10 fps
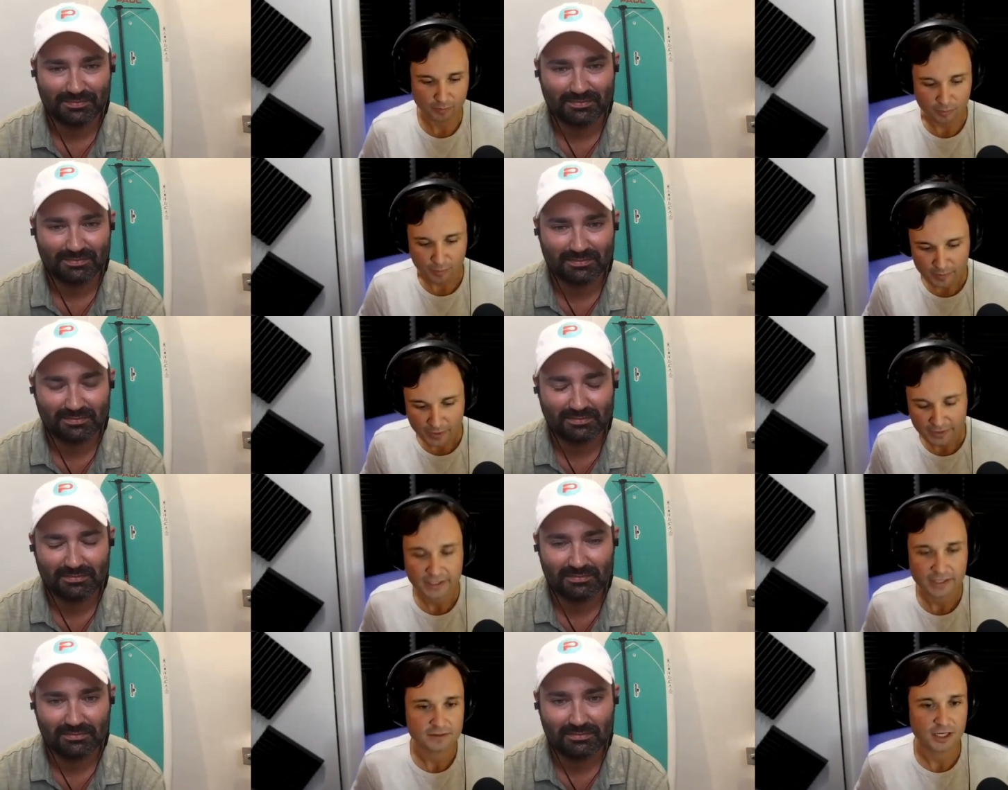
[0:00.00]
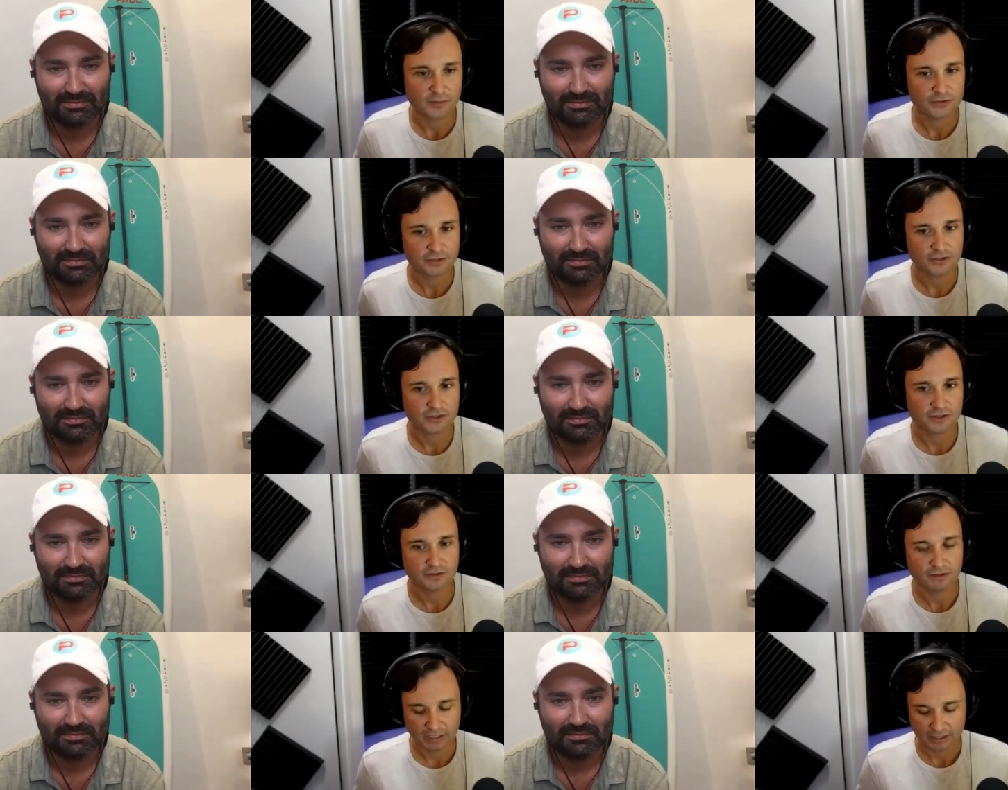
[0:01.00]
Speaker 1: pre-podcast conversations
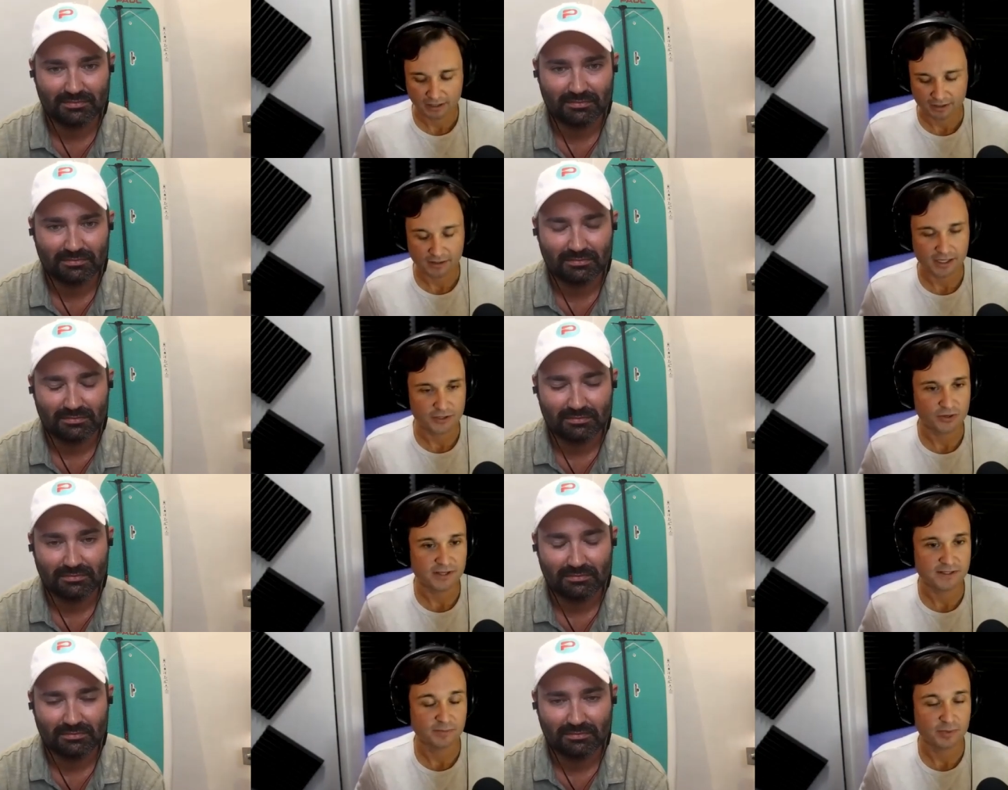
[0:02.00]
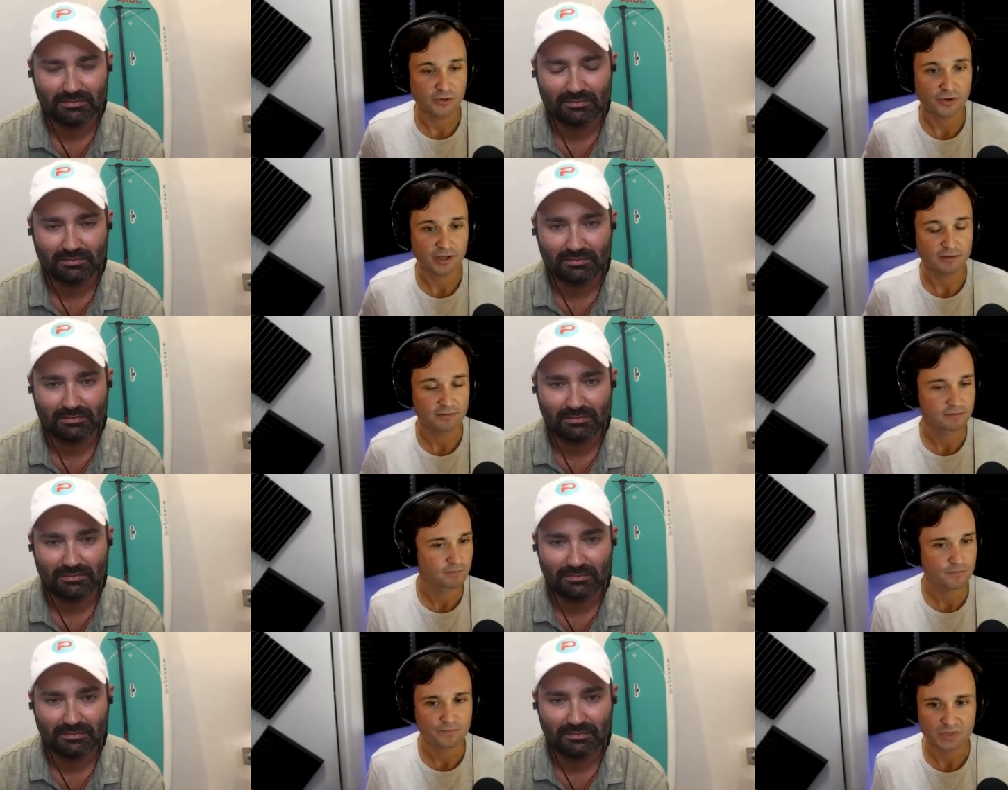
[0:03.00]
that you guys have been growing
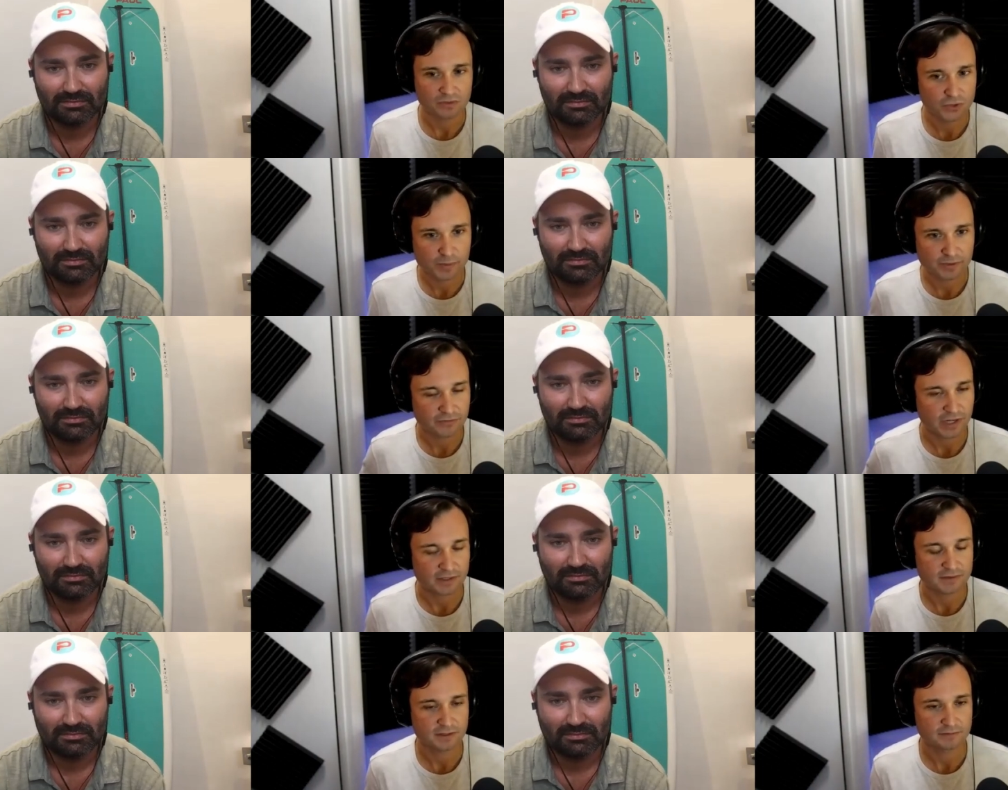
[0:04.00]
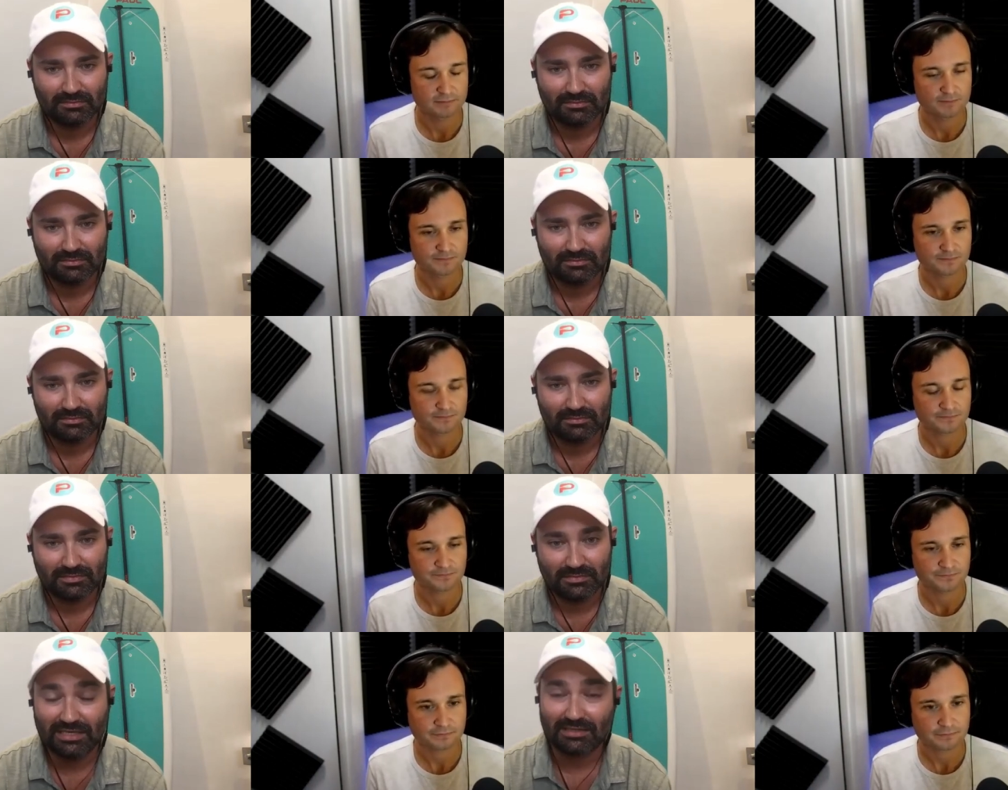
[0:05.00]
super fast.
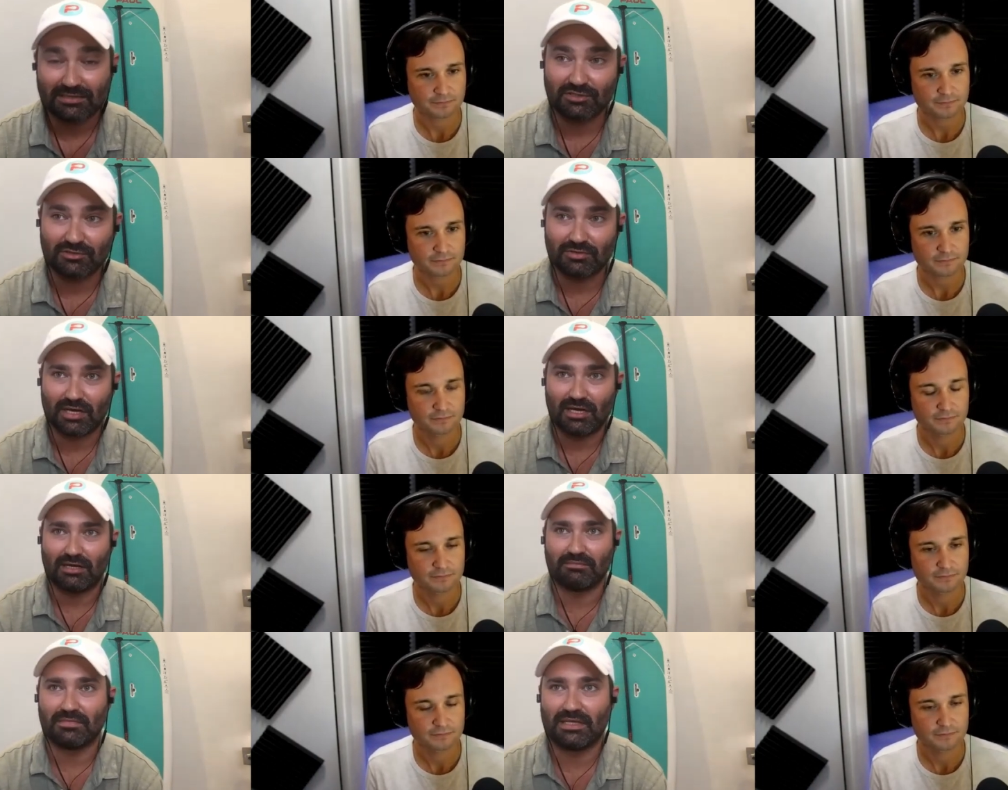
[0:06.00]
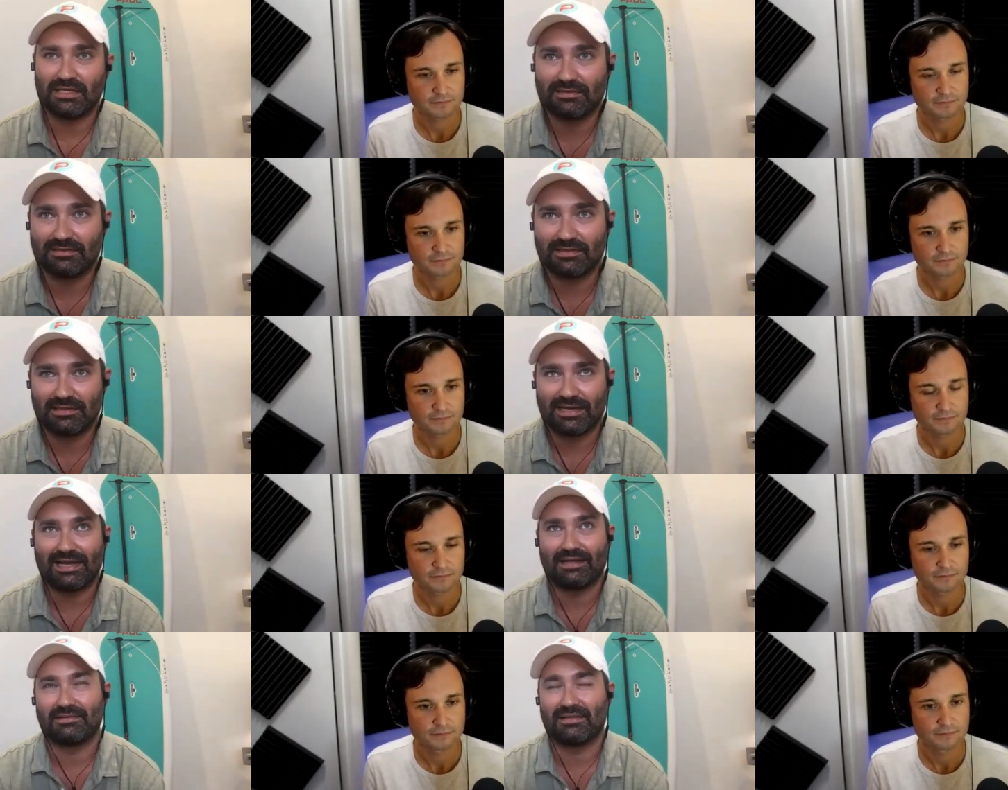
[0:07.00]
Speaker 2: Yeah. So um,
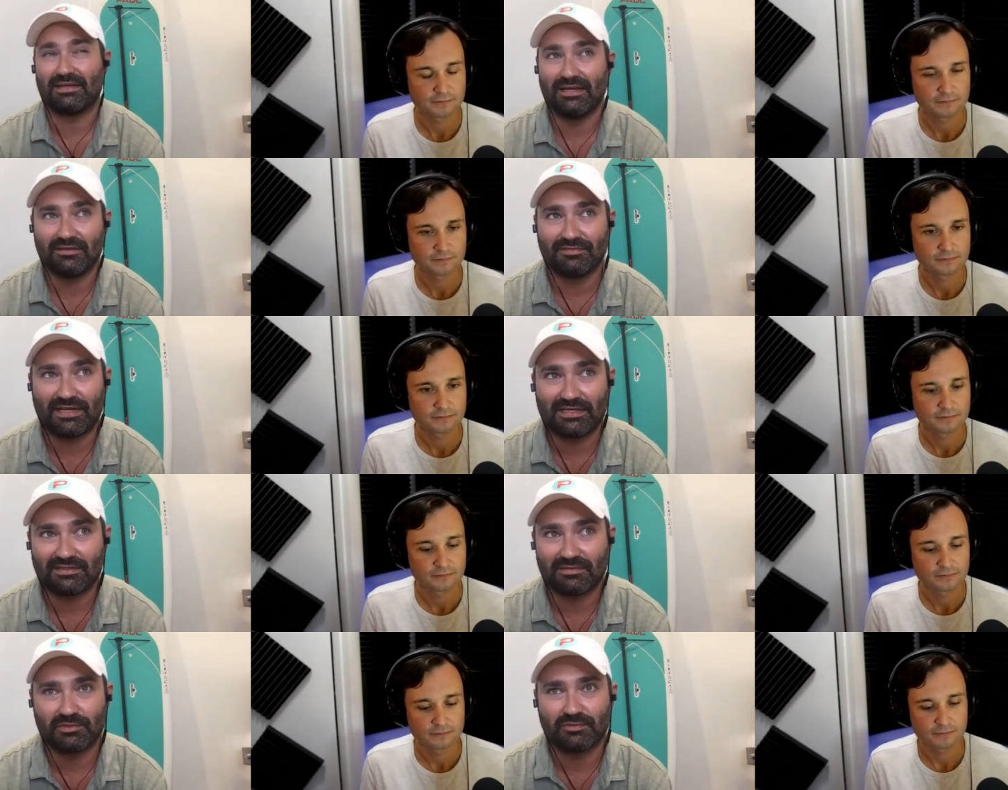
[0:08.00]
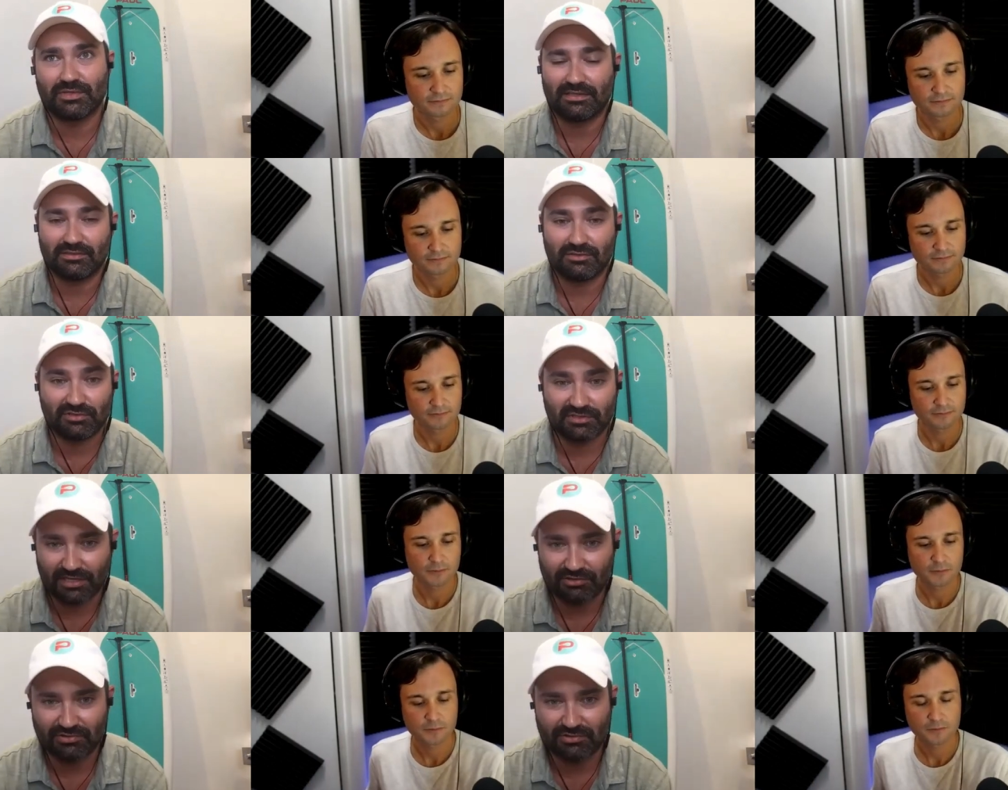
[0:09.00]
at the end of last summer, we had two
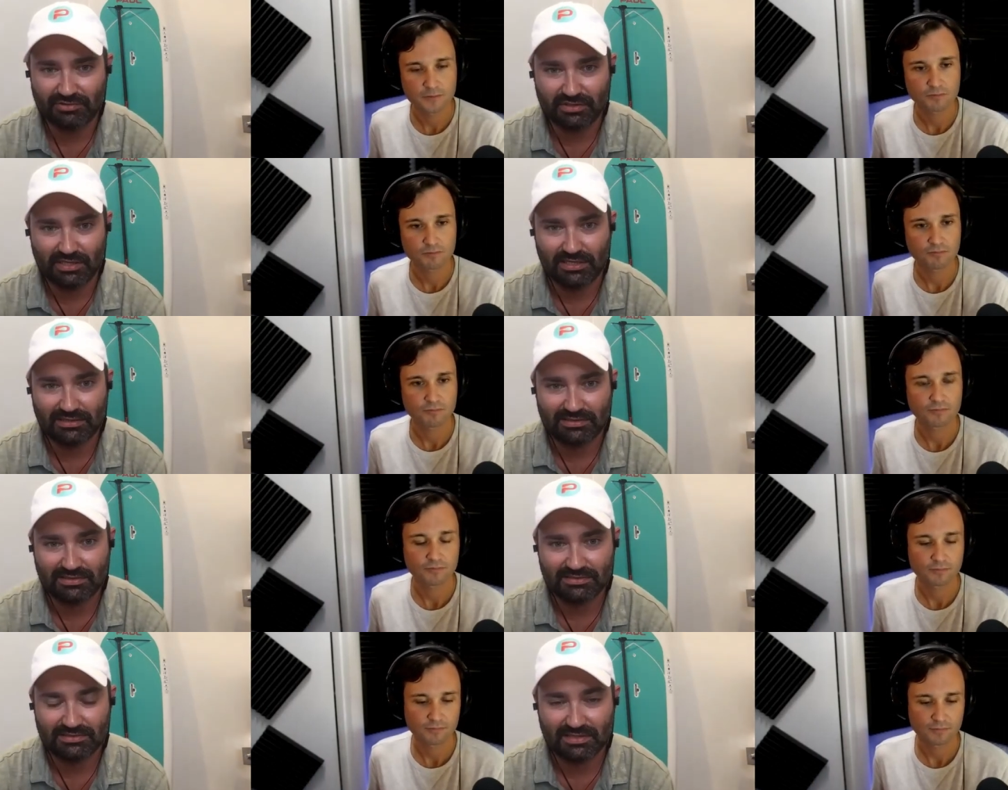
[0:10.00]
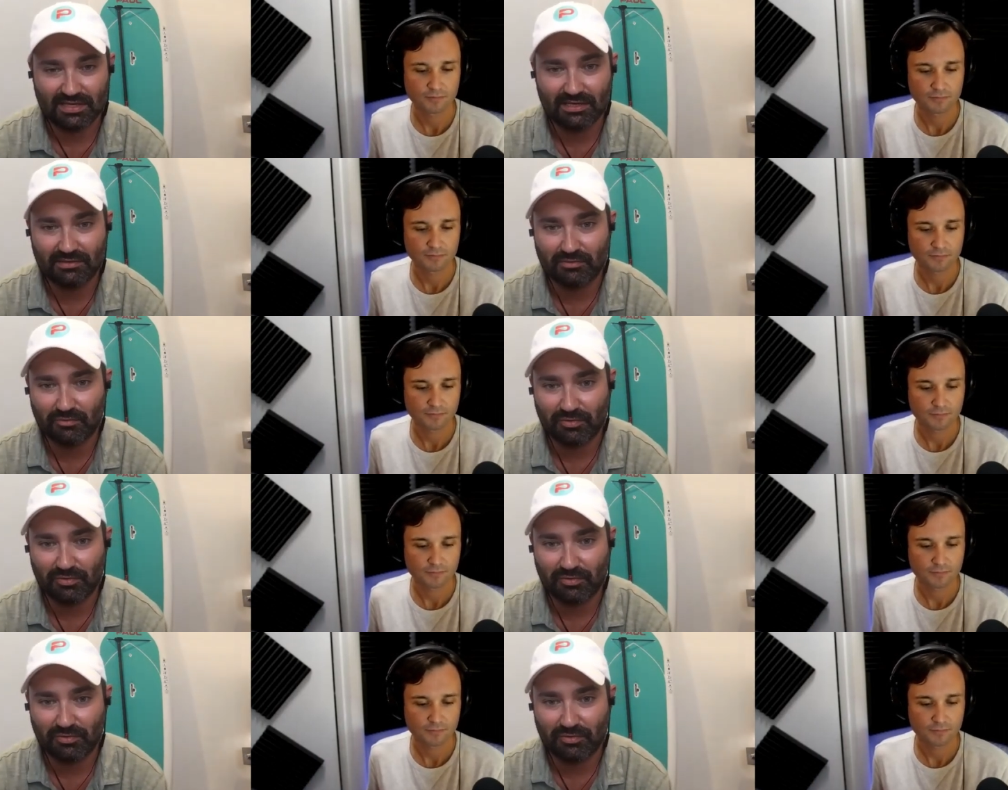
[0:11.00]
stations. Uh, since then,